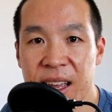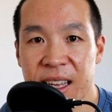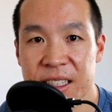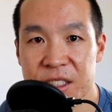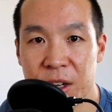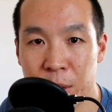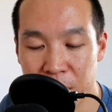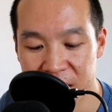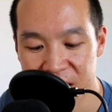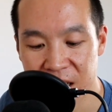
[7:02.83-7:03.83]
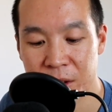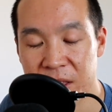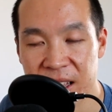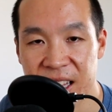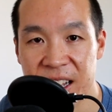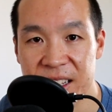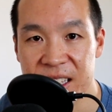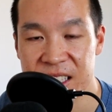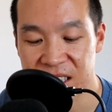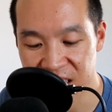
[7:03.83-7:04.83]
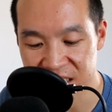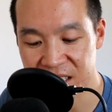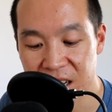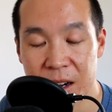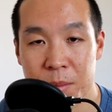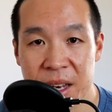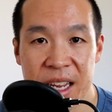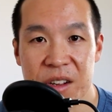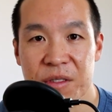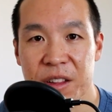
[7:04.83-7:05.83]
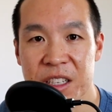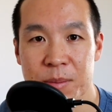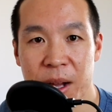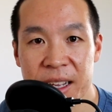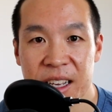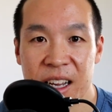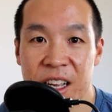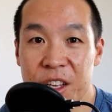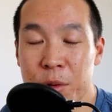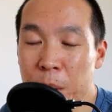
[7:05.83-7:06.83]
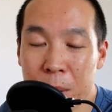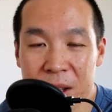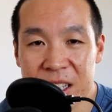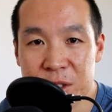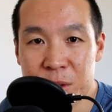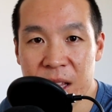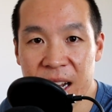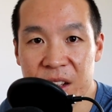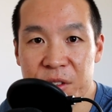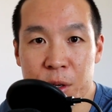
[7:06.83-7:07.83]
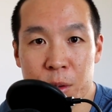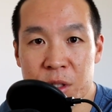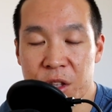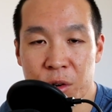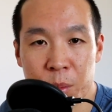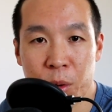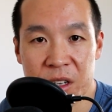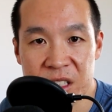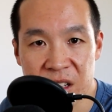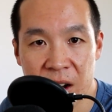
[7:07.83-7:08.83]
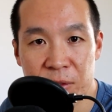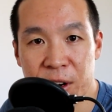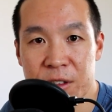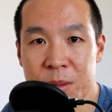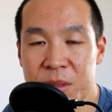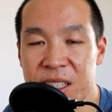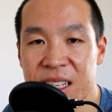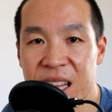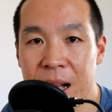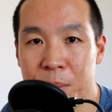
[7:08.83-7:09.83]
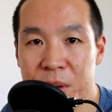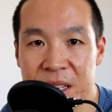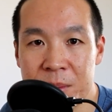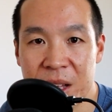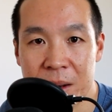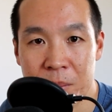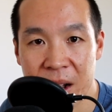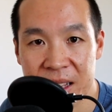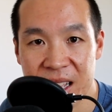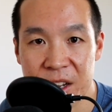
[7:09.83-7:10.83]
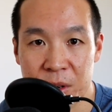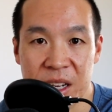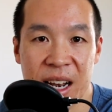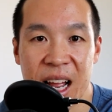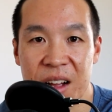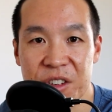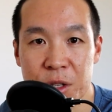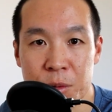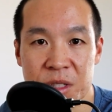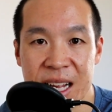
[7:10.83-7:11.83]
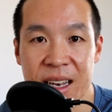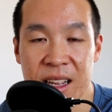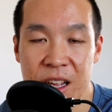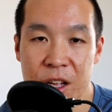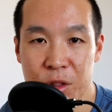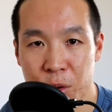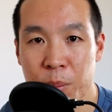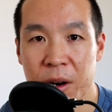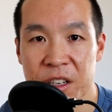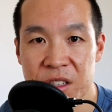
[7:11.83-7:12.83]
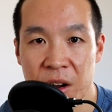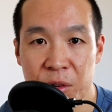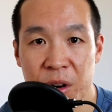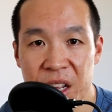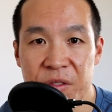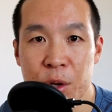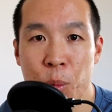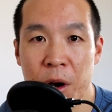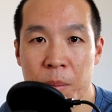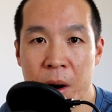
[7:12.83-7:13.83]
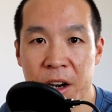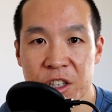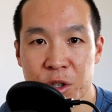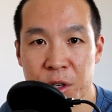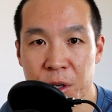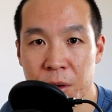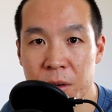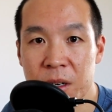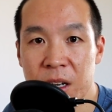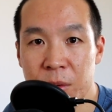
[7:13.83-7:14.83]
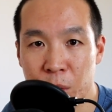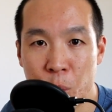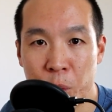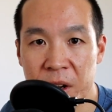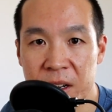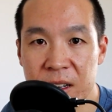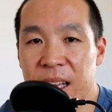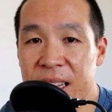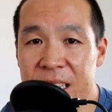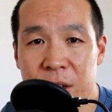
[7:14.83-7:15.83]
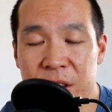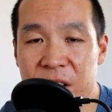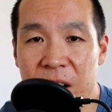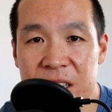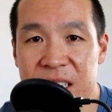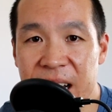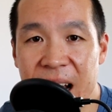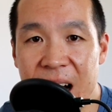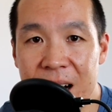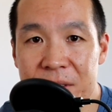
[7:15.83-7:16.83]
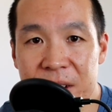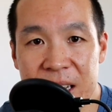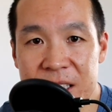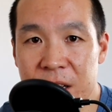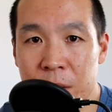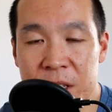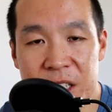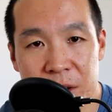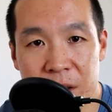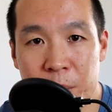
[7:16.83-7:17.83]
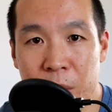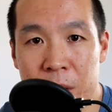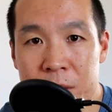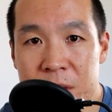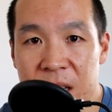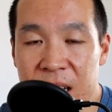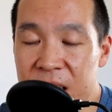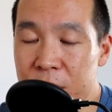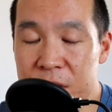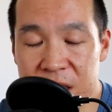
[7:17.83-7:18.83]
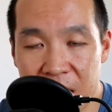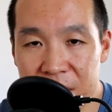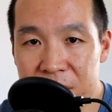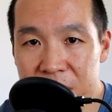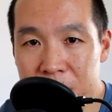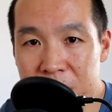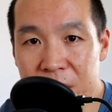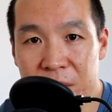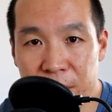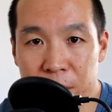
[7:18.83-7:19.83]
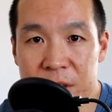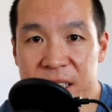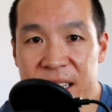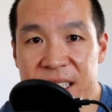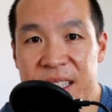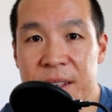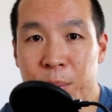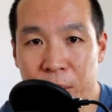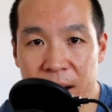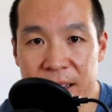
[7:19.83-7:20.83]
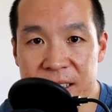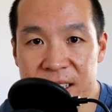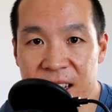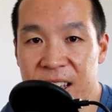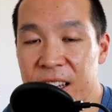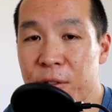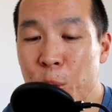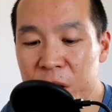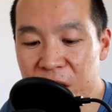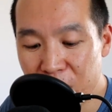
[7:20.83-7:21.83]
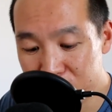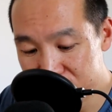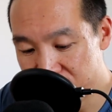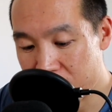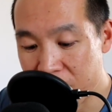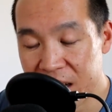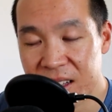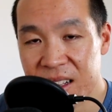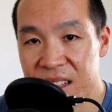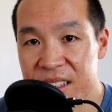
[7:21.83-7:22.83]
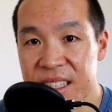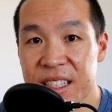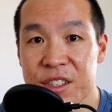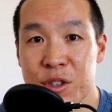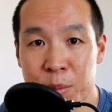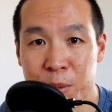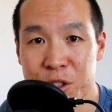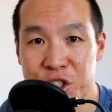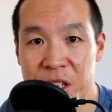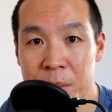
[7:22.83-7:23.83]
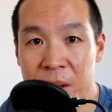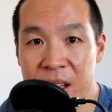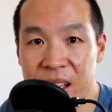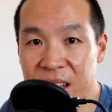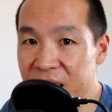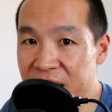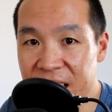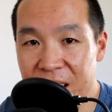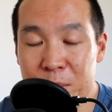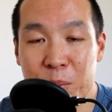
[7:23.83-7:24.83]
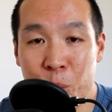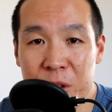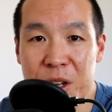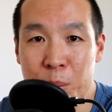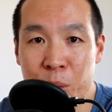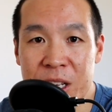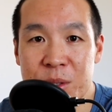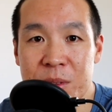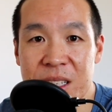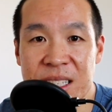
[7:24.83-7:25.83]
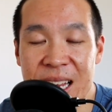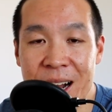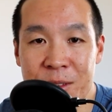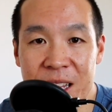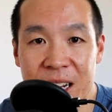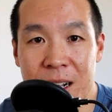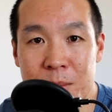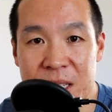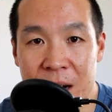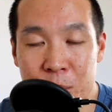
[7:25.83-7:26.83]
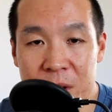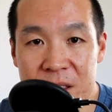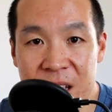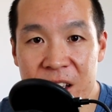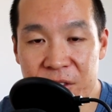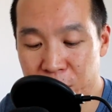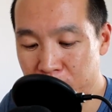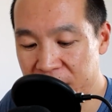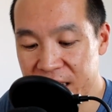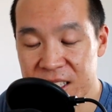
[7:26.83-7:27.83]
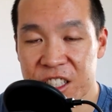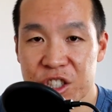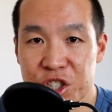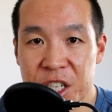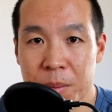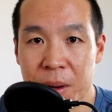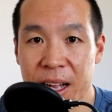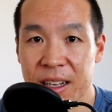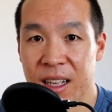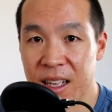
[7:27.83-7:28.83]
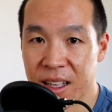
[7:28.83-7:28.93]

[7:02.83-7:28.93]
And so that's another thing that doesn't come native on this mic. You probably can do that if you use a third-party software or something like that, but keep that in mind that you're gonna have to use that third-party software if you want to monitor your recording. And that's all the cons that I have. And so let's go to the pros. There's a ton of them. First is the price. $40 for a mic like this is super cheap. Like, I'm really impressed with the sound that it comes out with for being such a cheap mic.